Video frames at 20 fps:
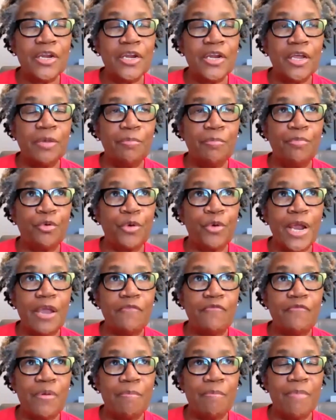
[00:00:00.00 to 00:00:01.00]
did a
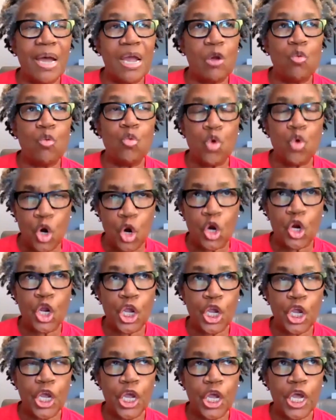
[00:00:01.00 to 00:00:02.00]
break from my work.
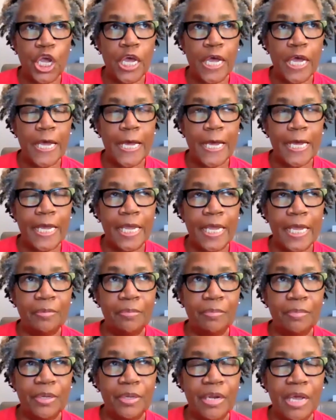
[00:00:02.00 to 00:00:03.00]
Uh,
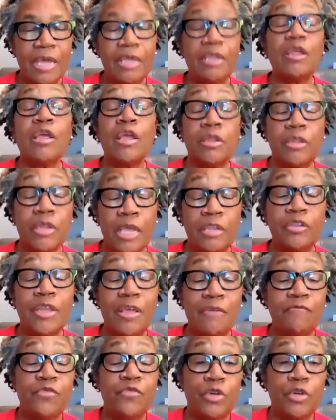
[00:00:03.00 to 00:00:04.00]
had been I, I, uh, uh,
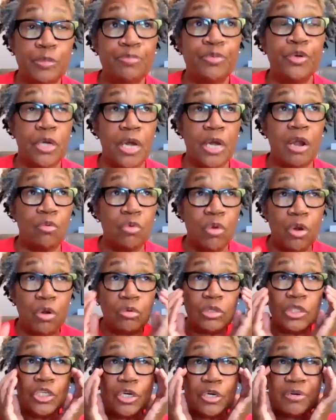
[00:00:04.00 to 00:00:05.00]
the first book I
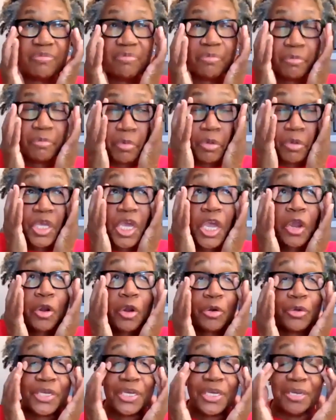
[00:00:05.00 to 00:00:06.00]
wrote took
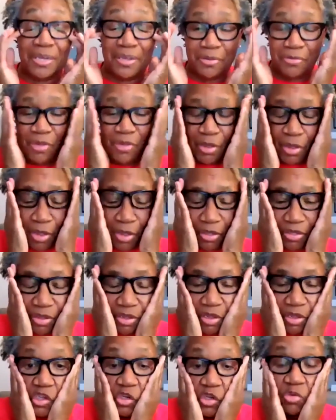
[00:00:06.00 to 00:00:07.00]
years, the, uh,
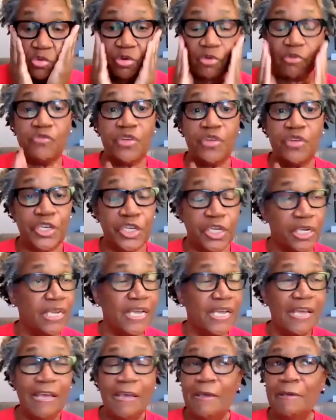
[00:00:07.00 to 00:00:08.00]
the historical
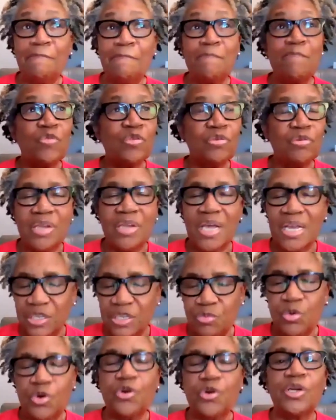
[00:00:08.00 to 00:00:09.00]
fiction.
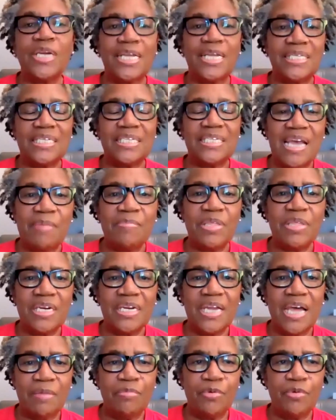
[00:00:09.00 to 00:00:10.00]
Lots of work, lots of time in the
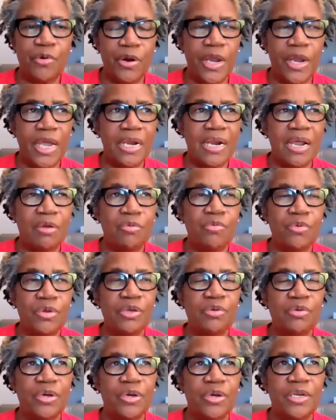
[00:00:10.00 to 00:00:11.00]
library, and I
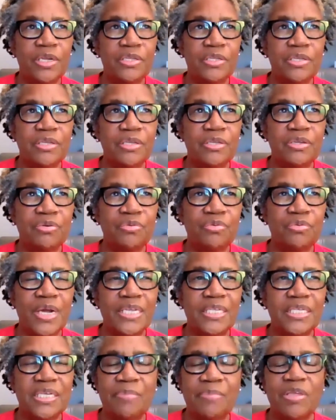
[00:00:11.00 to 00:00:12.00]
really wanted to
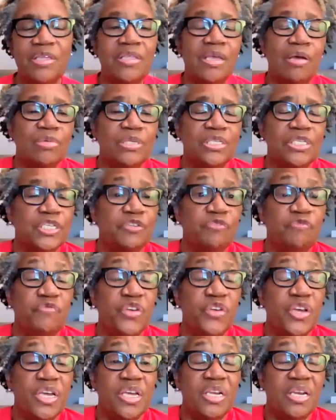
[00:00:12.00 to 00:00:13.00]
write something that was just
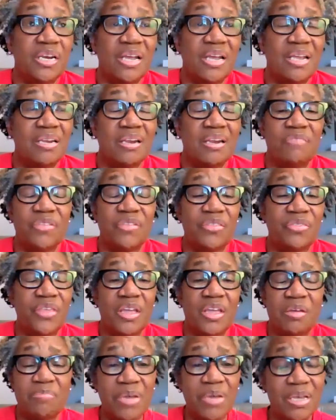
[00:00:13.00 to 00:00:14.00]
fun and I didn't have to
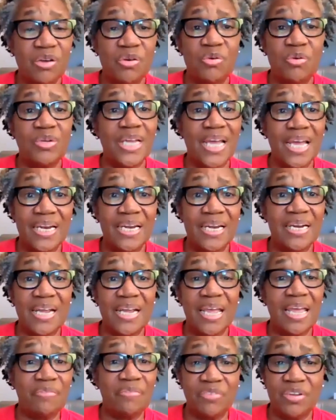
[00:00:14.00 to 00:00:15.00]
think about a whole lot, and
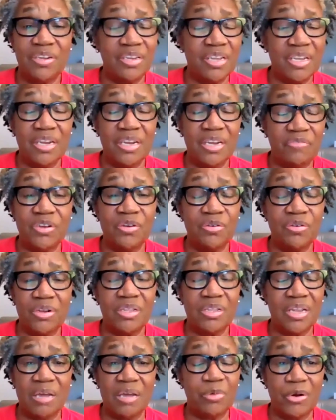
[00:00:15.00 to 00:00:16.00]
I have to didn't have to go
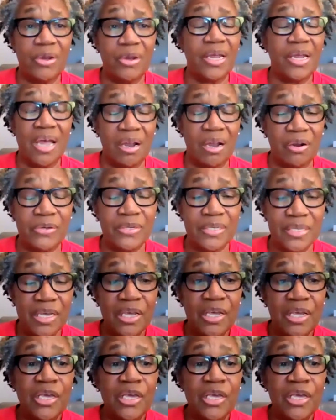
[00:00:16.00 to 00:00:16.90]
to the Library of Congress.